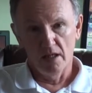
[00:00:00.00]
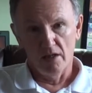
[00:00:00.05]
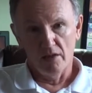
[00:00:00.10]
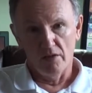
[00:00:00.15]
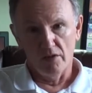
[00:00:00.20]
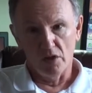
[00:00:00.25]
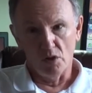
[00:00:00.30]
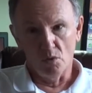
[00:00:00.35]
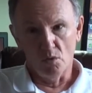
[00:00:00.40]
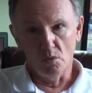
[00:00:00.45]

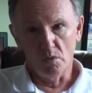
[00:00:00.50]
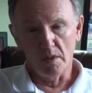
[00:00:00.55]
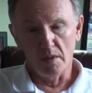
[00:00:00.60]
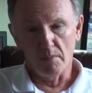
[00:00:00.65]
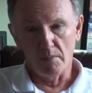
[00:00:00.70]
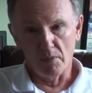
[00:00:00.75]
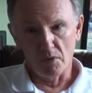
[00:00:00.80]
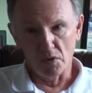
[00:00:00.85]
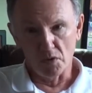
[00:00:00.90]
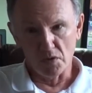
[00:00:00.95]
the only
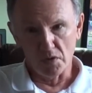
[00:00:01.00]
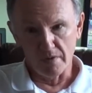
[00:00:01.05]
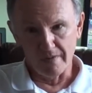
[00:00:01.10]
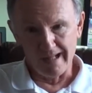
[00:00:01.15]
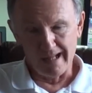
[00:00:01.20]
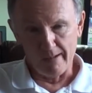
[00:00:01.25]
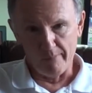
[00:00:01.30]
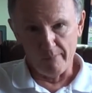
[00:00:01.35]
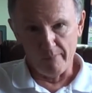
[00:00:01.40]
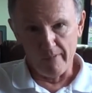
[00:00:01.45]
person
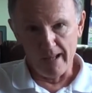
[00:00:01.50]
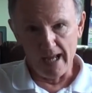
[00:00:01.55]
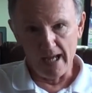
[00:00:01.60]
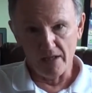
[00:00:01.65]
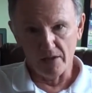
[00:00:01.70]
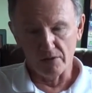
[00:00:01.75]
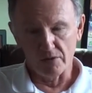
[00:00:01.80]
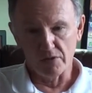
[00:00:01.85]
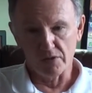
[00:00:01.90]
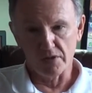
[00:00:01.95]
that
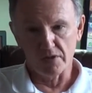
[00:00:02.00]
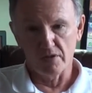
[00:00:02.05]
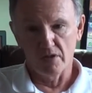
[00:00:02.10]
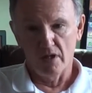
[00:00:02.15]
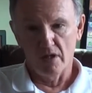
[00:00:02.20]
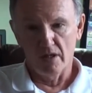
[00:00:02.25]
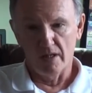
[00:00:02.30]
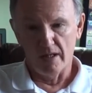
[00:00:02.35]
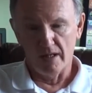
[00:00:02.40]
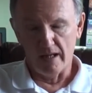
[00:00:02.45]
matters
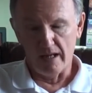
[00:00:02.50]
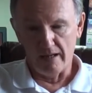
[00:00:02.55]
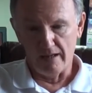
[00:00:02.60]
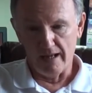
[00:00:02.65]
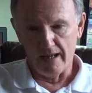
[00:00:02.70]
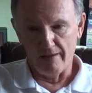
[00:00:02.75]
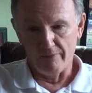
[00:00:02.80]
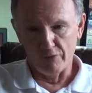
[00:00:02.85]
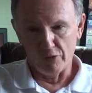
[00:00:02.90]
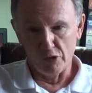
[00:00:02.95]

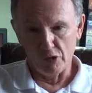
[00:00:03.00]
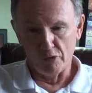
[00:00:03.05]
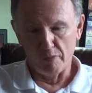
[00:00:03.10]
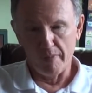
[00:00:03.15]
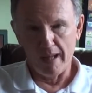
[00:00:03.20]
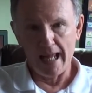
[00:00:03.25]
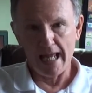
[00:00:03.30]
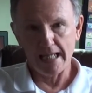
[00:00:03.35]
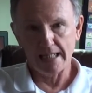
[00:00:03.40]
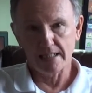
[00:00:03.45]
after your
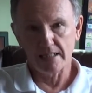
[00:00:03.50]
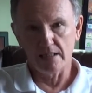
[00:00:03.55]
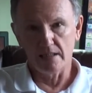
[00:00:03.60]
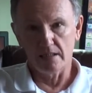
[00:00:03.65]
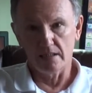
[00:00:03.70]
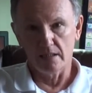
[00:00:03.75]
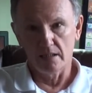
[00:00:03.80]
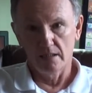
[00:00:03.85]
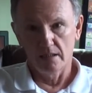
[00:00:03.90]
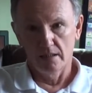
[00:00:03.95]

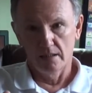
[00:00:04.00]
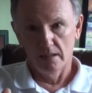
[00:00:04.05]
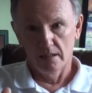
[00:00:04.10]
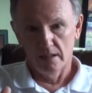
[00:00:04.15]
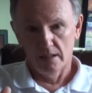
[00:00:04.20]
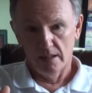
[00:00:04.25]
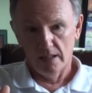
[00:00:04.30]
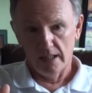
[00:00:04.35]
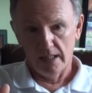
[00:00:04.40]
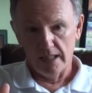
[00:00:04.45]
passing
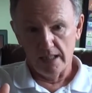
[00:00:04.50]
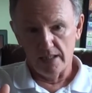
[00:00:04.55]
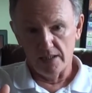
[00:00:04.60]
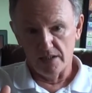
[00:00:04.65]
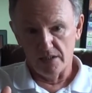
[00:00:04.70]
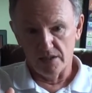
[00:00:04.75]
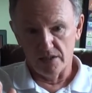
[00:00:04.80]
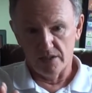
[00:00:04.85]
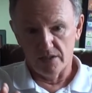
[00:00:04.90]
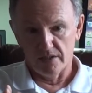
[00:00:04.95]

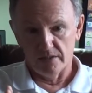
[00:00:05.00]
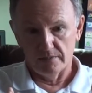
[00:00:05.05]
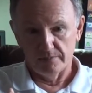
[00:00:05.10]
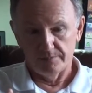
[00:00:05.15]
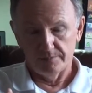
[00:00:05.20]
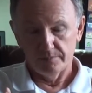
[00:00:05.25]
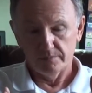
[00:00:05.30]
is